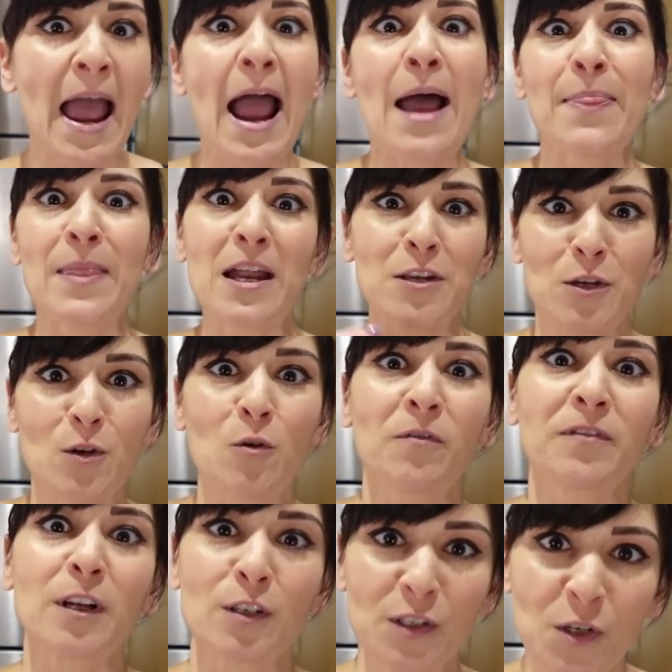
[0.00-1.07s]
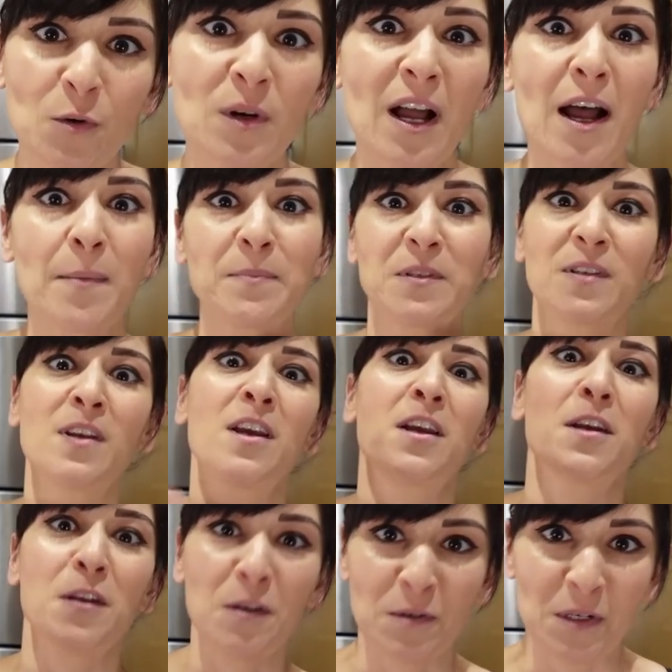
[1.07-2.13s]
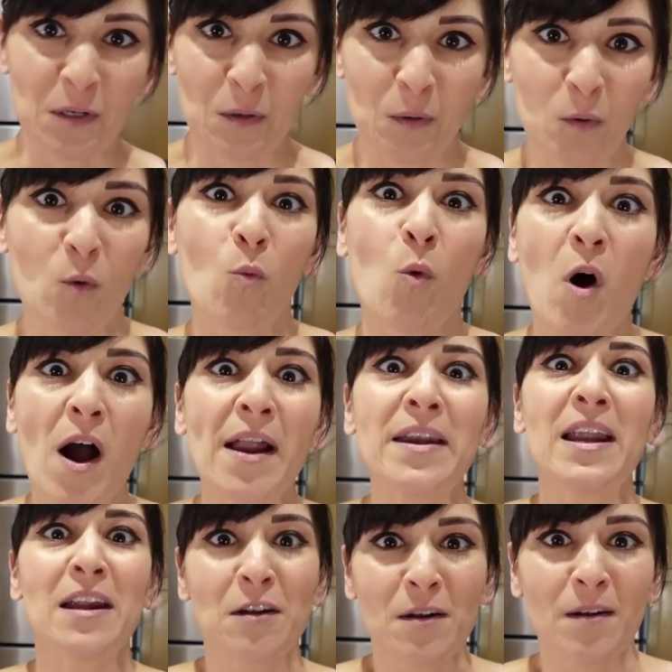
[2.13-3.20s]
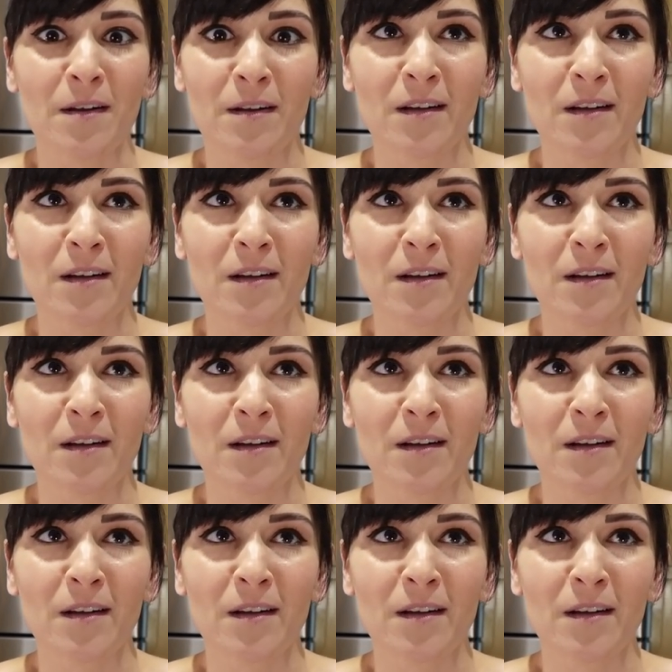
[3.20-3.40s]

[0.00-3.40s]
And then, you know, if there's two cups, you do one and